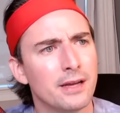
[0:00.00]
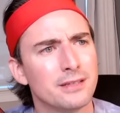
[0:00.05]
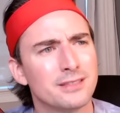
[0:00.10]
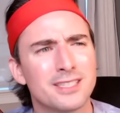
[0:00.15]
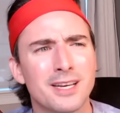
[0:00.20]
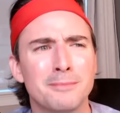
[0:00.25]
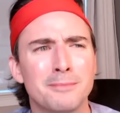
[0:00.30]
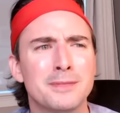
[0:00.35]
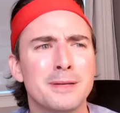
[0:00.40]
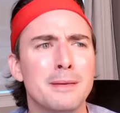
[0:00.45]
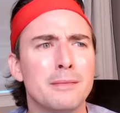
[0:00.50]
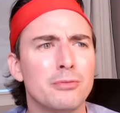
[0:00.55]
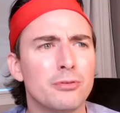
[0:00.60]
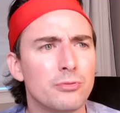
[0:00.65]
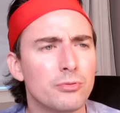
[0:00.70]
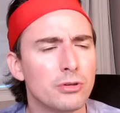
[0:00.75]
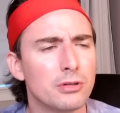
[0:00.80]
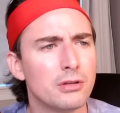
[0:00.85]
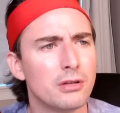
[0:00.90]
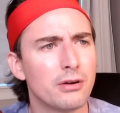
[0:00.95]
Some people
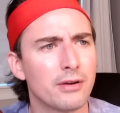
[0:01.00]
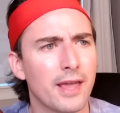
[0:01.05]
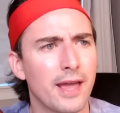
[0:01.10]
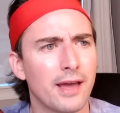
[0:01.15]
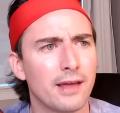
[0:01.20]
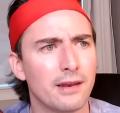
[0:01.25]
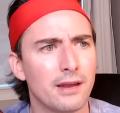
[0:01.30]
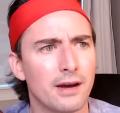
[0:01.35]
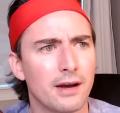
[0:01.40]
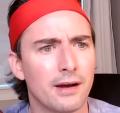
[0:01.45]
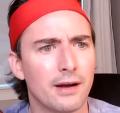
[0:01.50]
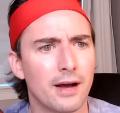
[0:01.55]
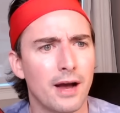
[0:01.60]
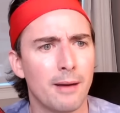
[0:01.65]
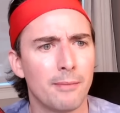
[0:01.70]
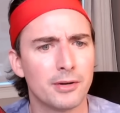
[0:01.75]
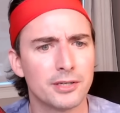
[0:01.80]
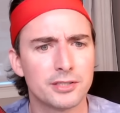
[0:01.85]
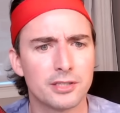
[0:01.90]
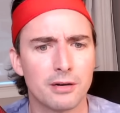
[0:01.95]
will look at
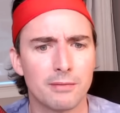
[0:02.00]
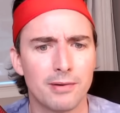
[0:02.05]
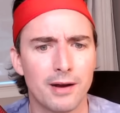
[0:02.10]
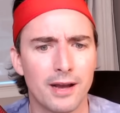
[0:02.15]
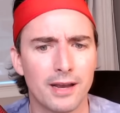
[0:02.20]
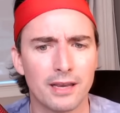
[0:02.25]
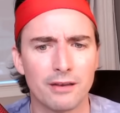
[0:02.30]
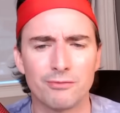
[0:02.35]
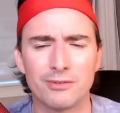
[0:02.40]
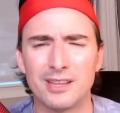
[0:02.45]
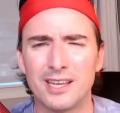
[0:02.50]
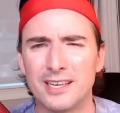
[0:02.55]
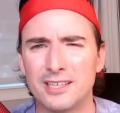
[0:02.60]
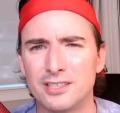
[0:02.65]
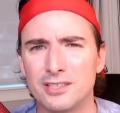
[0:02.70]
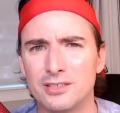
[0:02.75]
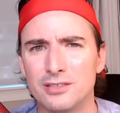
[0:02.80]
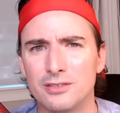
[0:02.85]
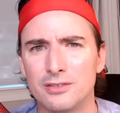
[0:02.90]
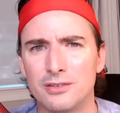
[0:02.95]
how much they're buying in
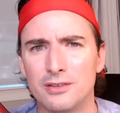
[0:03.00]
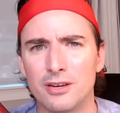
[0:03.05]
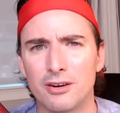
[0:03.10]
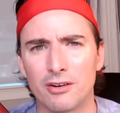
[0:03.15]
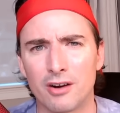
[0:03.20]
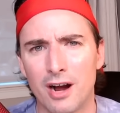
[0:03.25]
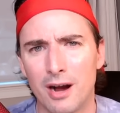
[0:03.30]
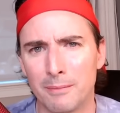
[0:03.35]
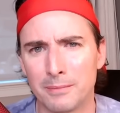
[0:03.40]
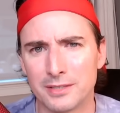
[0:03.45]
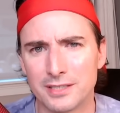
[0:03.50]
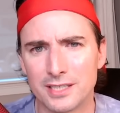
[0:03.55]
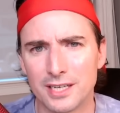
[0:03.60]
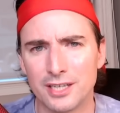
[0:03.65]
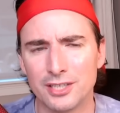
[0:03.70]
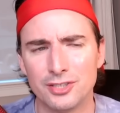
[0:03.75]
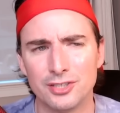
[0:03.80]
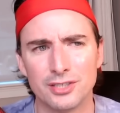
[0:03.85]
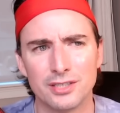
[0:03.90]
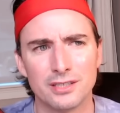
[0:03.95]
relation to their
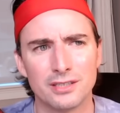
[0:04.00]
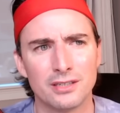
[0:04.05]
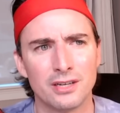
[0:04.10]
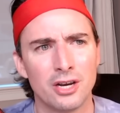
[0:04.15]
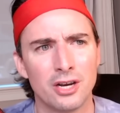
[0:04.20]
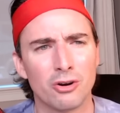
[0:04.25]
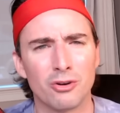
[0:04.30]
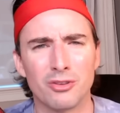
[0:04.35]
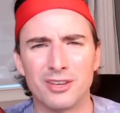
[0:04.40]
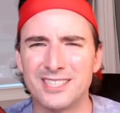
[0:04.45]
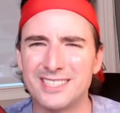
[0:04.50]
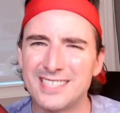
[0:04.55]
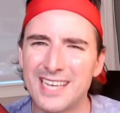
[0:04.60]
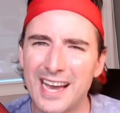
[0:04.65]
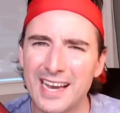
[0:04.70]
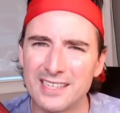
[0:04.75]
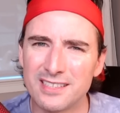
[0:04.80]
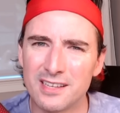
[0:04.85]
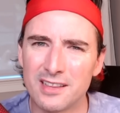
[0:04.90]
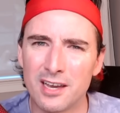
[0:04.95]
compensation or the
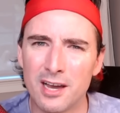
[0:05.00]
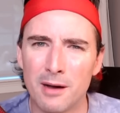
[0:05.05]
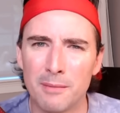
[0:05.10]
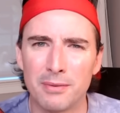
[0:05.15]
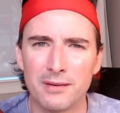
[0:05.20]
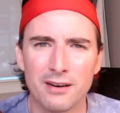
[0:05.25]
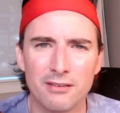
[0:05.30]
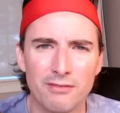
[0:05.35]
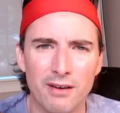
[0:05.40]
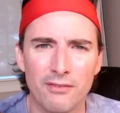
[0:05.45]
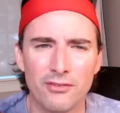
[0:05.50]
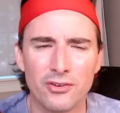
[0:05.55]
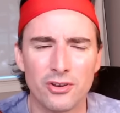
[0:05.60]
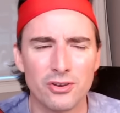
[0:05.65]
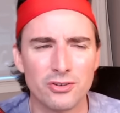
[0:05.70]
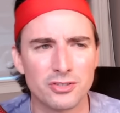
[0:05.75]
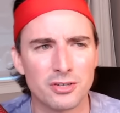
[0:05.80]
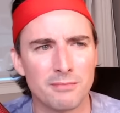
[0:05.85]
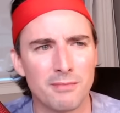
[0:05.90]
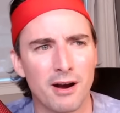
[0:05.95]
size of the company,
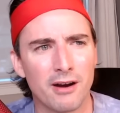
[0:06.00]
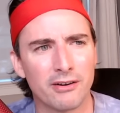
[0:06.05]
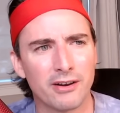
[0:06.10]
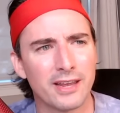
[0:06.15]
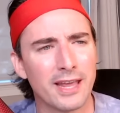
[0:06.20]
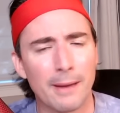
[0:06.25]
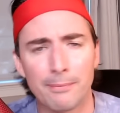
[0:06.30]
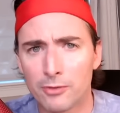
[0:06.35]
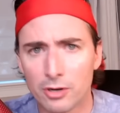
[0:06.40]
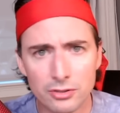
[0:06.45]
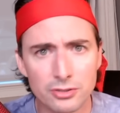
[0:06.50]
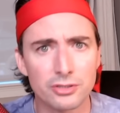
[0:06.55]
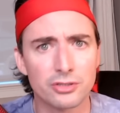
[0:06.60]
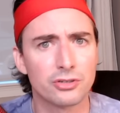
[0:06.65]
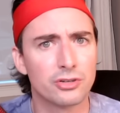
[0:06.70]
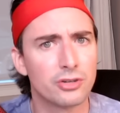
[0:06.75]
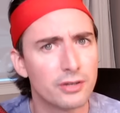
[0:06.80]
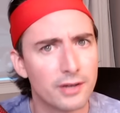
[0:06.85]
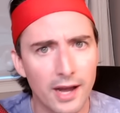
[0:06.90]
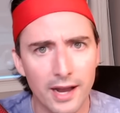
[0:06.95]
revenues, or market cap. Those are
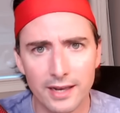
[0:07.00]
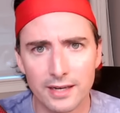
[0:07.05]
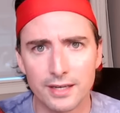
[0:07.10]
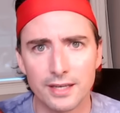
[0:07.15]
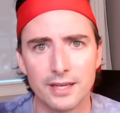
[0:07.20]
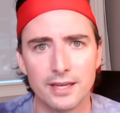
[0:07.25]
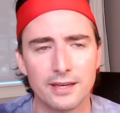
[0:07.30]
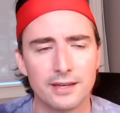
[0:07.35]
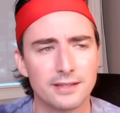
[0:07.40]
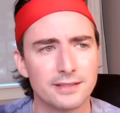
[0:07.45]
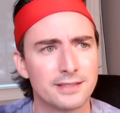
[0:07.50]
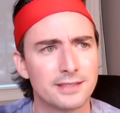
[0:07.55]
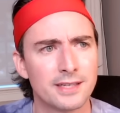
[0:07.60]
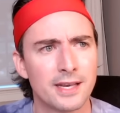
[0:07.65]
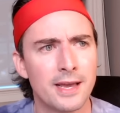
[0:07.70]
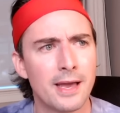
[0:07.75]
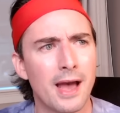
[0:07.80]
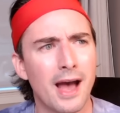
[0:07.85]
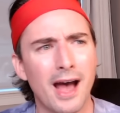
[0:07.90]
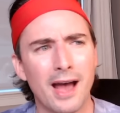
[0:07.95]
good ideas.
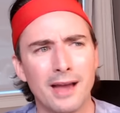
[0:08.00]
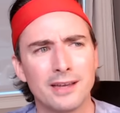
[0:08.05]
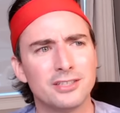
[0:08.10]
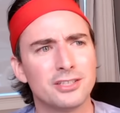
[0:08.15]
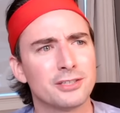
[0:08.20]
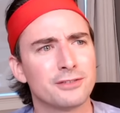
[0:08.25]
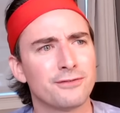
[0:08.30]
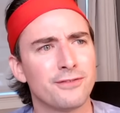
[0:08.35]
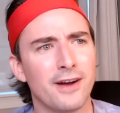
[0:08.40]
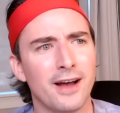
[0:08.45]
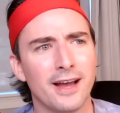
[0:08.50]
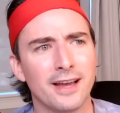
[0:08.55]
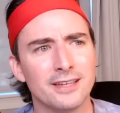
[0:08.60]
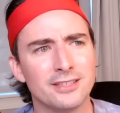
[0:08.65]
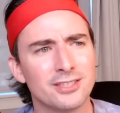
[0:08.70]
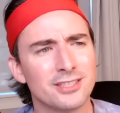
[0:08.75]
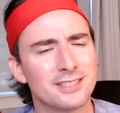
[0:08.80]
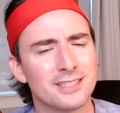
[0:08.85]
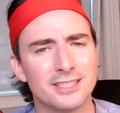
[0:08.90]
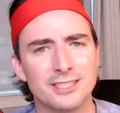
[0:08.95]
I just find
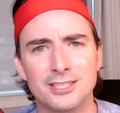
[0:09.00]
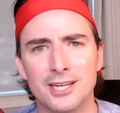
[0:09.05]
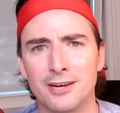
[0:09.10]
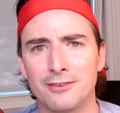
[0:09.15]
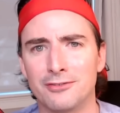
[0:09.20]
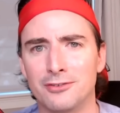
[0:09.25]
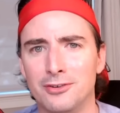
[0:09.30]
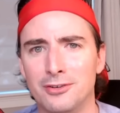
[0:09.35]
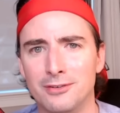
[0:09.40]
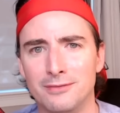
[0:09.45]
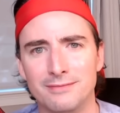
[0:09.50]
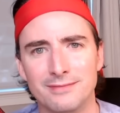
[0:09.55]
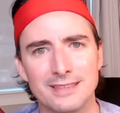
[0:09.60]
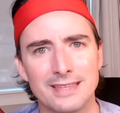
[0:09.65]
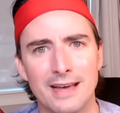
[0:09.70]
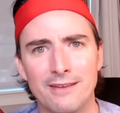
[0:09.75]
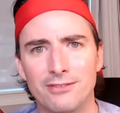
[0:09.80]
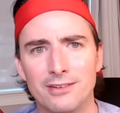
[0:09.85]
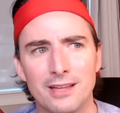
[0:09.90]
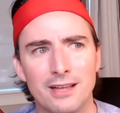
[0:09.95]
just the general
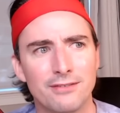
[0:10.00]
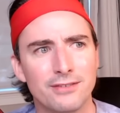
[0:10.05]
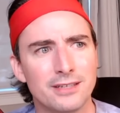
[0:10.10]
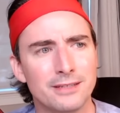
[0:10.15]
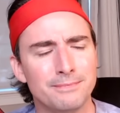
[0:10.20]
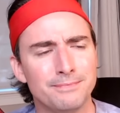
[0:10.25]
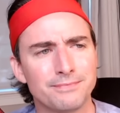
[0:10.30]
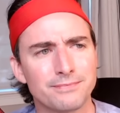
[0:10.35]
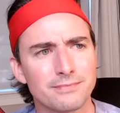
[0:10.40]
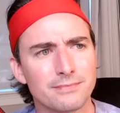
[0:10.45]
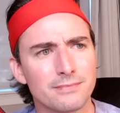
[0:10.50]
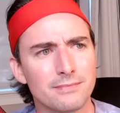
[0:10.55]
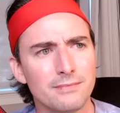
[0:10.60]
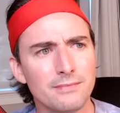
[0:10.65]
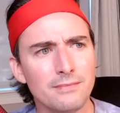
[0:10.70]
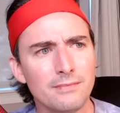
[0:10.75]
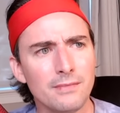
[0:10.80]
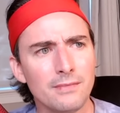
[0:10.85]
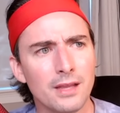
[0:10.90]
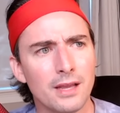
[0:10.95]
level of it
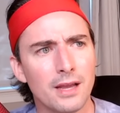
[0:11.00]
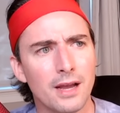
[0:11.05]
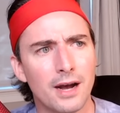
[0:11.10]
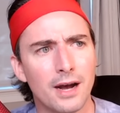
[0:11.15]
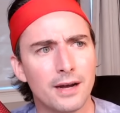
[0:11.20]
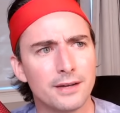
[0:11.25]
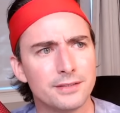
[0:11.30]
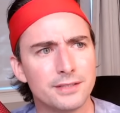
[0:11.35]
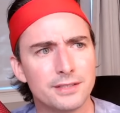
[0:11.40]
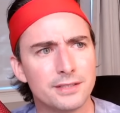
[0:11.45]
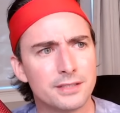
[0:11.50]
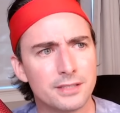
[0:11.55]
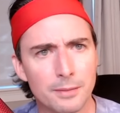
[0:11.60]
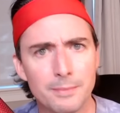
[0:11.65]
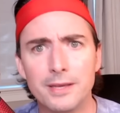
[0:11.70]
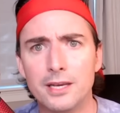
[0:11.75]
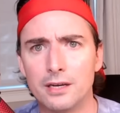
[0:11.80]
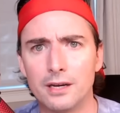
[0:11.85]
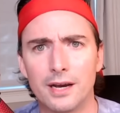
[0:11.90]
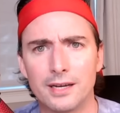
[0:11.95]
I
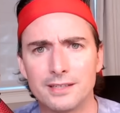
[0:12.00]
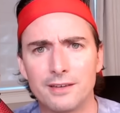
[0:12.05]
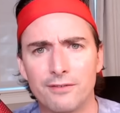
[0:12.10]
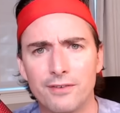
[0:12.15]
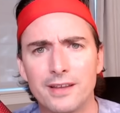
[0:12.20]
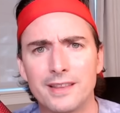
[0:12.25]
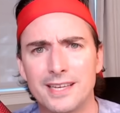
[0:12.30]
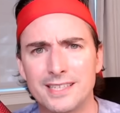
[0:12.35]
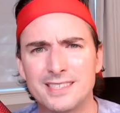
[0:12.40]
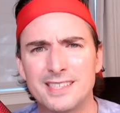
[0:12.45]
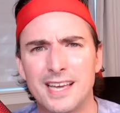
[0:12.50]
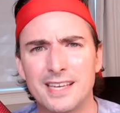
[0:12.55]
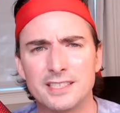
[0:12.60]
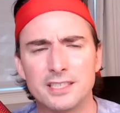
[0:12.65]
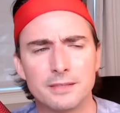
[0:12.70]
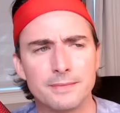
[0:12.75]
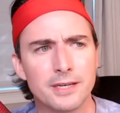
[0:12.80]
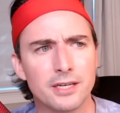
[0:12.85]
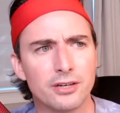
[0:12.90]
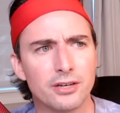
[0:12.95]
find that
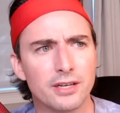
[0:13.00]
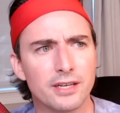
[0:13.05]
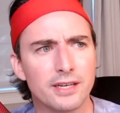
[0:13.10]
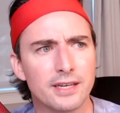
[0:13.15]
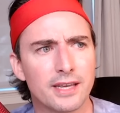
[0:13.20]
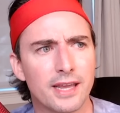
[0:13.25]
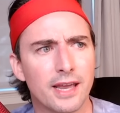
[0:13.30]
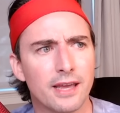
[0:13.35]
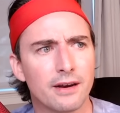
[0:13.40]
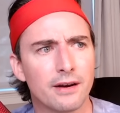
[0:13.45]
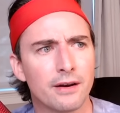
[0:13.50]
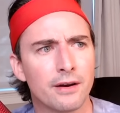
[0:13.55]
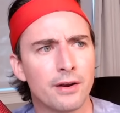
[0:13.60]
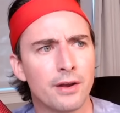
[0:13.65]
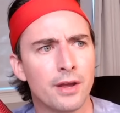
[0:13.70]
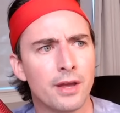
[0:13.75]
tends to be a good indicator.